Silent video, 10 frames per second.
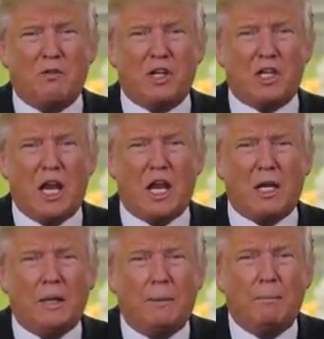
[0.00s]
that one
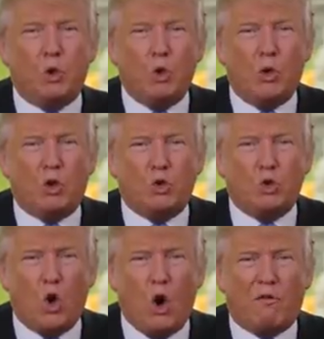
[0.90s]
of the first
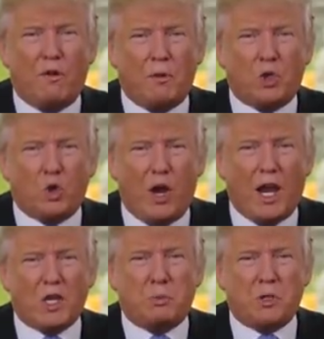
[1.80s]
things he will do
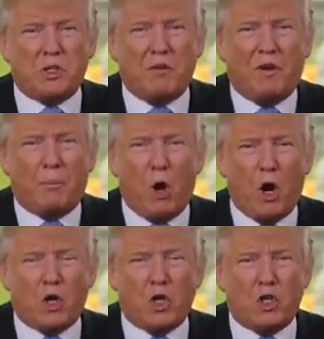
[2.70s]
when he gets
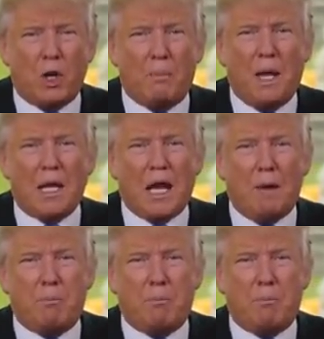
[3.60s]
into office